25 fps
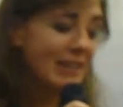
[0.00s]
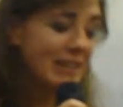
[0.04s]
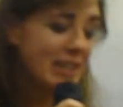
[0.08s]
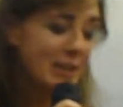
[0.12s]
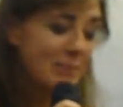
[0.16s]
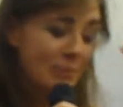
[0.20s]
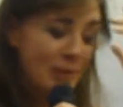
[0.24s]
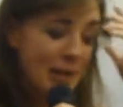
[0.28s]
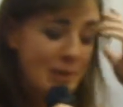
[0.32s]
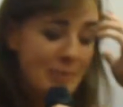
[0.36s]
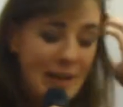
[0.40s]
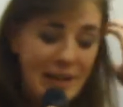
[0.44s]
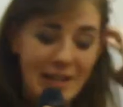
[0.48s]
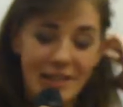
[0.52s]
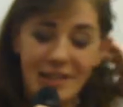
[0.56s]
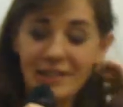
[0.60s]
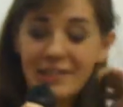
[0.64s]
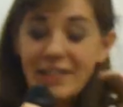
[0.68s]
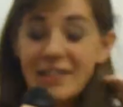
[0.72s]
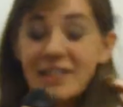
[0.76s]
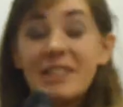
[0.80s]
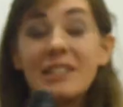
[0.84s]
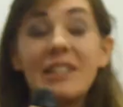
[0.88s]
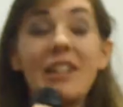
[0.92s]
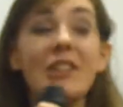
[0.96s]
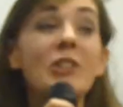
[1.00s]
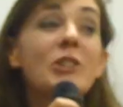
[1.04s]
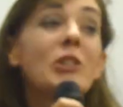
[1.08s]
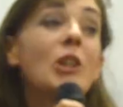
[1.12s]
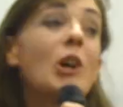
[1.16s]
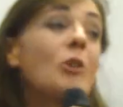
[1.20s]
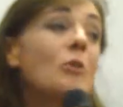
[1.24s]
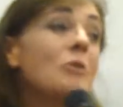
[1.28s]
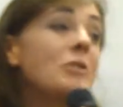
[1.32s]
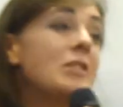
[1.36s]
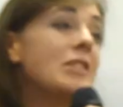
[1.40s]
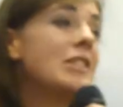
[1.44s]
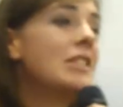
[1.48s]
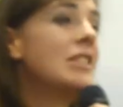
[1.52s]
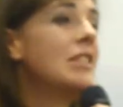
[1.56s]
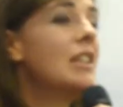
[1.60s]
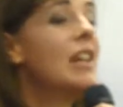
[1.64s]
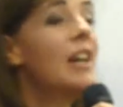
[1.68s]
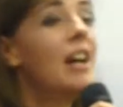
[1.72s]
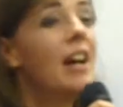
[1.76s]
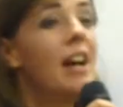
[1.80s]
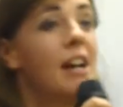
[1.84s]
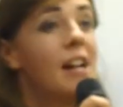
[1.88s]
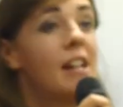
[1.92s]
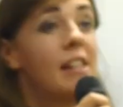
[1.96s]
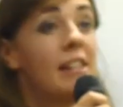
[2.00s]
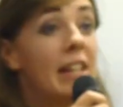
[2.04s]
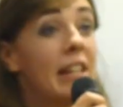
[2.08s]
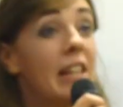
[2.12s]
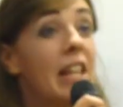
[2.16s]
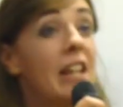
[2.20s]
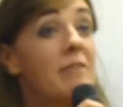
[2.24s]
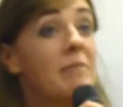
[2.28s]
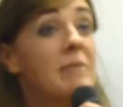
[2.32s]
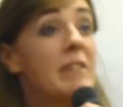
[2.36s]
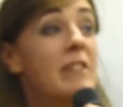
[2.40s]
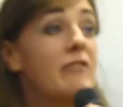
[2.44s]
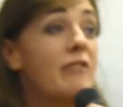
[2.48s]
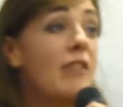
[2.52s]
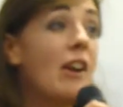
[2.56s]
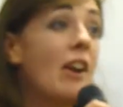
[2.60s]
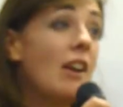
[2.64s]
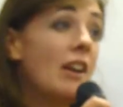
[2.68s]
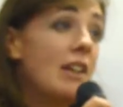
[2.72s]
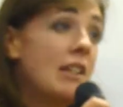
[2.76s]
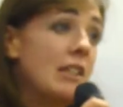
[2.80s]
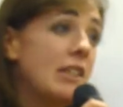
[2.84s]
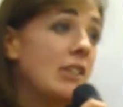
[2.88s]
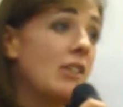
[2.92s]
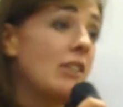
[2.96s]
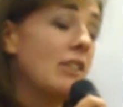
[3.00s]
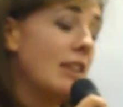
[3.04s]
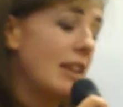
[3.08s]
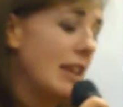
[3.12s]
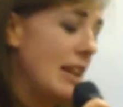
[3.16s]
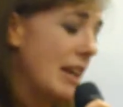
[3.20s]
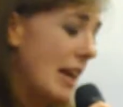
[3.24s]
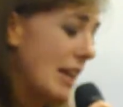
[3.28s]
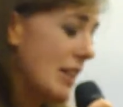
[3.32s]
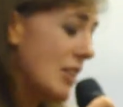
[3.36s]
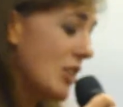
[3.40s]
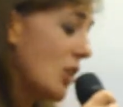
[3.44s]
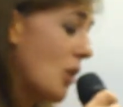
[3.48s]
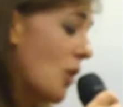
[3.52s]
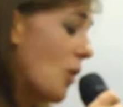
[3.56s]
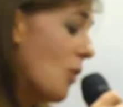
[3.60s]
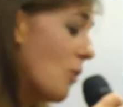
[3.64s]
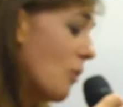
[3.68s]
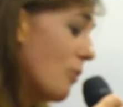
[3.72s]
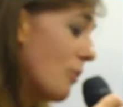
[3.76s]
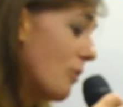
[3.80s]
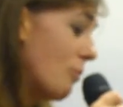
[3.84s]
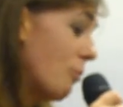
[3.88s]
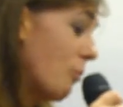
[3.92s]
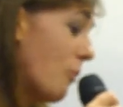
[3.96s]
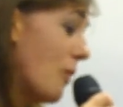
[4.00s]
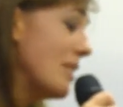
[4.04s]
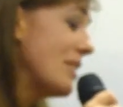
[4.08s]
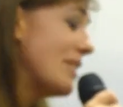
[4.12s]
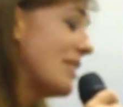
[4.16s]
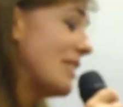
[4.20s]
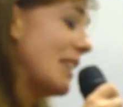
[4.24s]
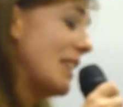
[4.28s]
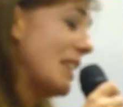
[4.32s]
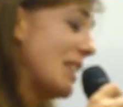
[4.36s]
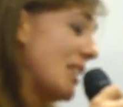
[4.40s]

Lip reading: to spray painting this. Now the goats, they love me very dearly, and so once they